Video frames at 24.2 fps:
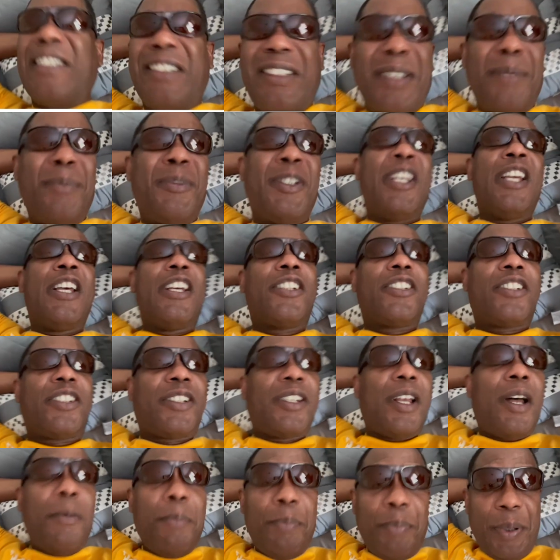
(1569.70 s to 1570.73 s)
MG.
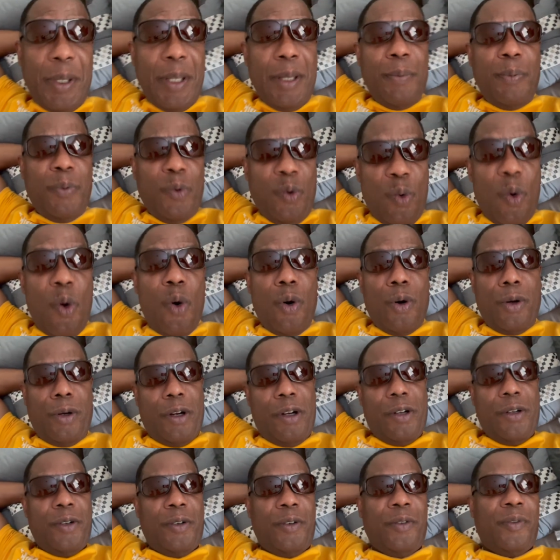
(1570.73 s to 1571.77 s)
Some people on
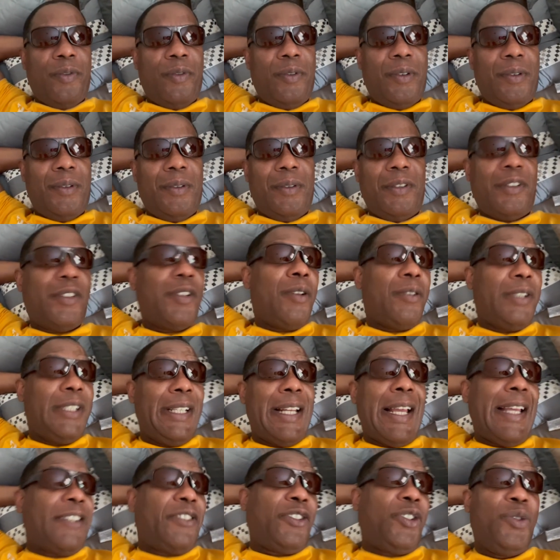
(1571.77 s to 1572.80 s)
earth, it's only
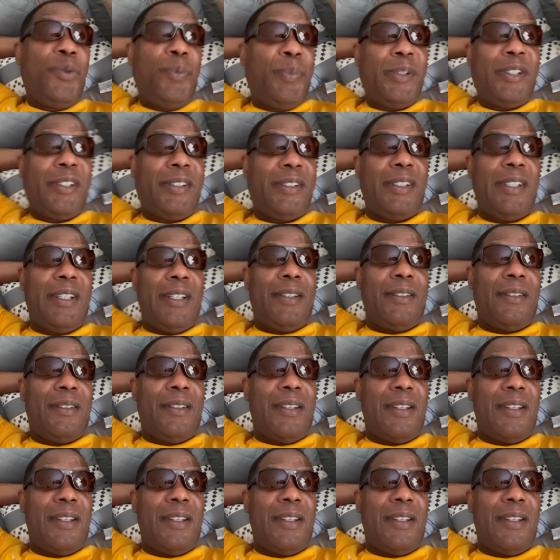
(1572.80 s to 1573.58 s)
like 2%.